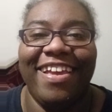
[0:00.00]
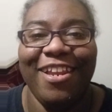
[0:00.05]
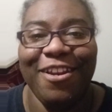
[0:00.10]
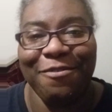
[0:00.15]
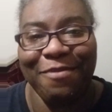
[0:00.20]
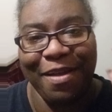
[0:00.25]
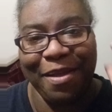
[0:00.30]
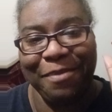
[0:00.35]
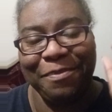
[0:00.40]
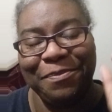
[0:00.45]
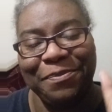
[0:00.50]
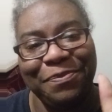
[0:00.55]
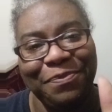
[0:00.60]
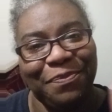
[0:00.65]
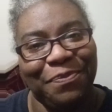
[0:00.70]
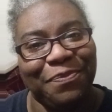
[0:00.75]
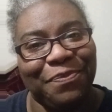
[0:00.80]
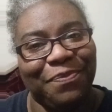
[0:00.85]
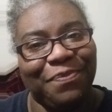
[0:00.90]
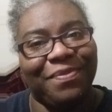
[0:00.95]
Anyway,
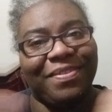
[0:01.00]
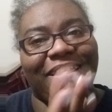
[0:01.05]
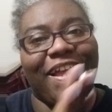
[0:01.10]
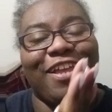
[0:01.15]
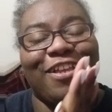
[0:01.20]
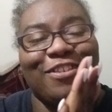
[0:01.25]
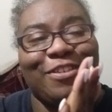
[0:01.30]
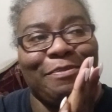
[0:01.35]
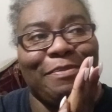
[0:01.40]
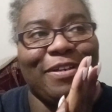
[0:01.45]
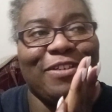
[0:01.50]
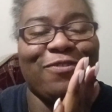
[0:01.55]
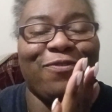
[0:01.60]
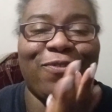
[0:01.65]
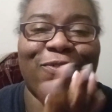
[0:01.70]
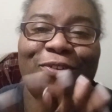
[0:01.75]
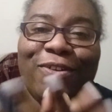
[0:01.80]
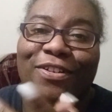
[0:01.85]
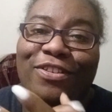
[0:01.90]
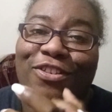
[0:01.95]
thank you so much
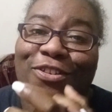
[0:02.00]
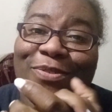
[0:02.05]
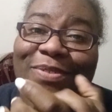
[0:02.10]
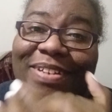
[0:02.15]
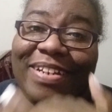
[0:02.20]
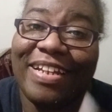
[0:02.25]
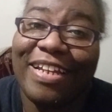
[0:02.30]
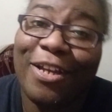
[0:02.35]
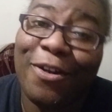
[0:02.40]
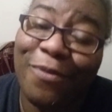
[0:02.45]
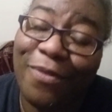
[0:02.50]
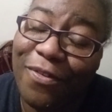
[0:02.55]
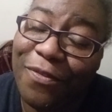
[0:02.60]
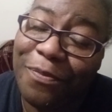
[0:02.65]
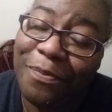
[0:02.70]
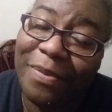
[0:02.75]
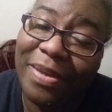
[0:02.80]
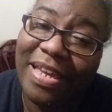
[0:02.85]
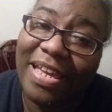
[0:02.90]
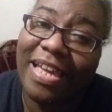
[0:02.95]
for tuning in
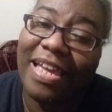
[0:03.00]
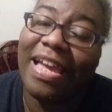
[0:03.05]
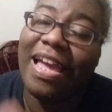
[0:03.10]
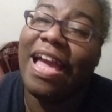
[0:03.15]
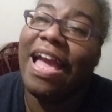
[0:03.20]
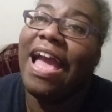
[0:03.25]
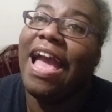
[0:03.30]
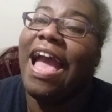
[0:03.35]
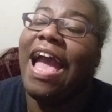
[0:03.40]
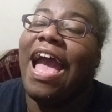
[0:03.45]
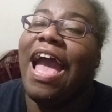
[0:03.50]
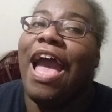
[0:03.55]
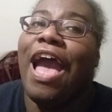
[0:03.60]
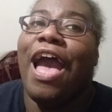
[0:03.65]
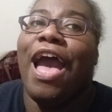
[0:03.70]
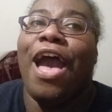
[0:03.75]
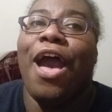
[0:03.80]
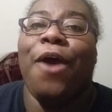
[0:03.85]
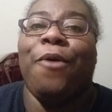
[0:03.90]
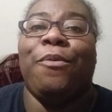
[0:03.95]
with me.
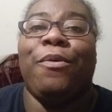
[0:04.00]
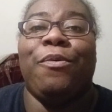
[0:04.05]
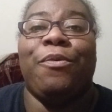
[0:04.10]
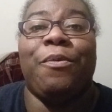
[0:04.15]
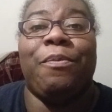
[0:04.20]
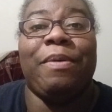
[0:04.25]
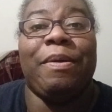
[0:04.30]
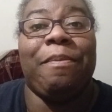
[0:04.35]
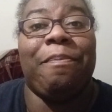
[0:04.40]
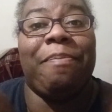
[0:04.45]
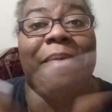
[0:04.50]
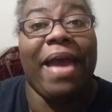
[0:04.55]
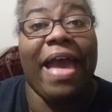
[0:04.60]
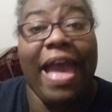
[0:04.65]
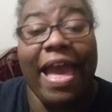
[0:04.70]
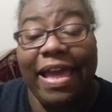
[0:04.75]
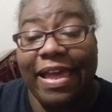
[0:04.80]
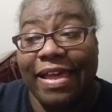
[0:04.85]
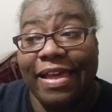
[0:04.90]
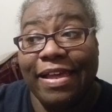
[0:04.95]
We will be
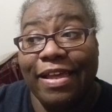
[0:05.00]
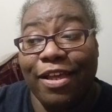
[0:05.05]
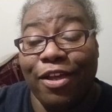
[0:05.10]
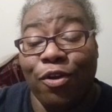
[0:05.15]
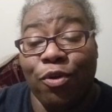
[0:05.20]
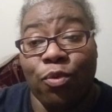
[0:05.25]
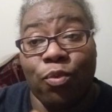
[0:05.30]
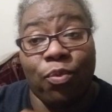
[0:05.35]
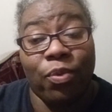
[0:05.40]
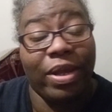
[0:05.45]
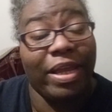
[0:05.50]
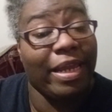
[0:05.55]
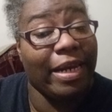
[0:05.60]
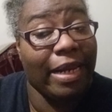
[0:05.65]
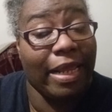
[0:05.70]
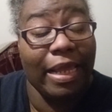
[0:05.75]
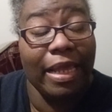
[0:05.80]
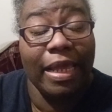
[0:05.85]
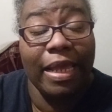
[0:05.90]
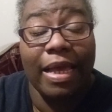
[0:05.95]
back
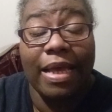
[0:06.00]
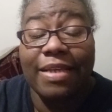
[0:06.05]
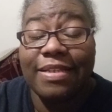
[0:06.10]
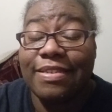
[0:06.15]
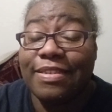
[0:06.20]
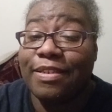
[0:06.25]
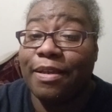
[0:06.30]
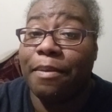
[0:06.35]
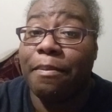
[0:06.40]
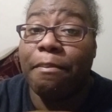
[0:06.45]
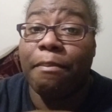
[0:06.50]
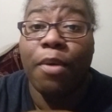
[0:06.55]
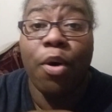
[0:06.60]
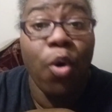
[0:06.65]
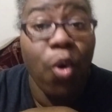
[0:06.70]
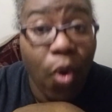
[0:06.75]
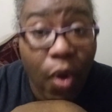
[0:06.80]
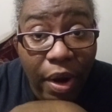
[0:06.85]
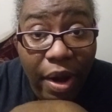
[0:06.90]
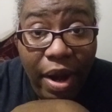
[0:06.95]
reading some
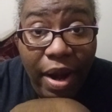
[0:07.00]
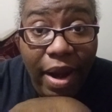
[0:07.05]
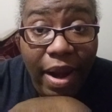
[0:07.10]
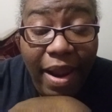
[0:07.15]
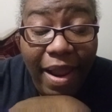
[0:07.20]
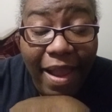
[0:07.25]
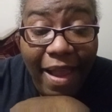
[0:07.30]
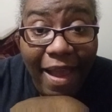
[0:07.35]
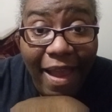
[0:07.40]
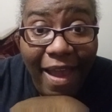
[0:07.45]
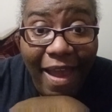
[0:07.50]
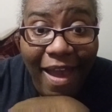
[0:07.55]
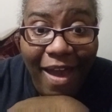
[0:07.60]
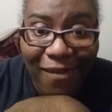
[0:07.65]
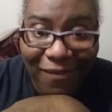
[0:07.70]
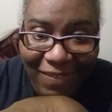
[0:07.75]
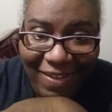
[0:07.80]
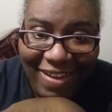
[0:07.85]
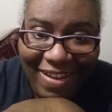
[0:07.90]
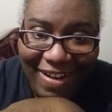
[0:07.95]
more.
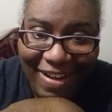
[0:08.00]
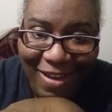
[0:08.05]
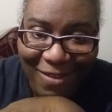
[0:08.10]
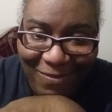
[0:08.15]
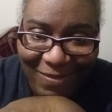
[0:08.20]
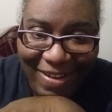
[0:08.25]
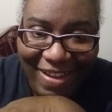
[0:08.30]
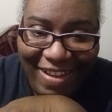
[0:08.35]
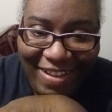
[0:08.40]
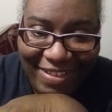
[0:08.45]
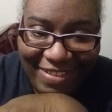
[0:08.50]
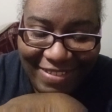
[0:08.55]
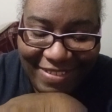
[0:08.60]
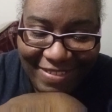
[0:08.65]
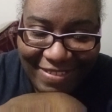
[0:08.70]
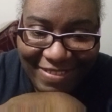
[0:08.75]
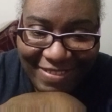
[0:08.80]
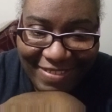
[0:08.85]
Have a good evening.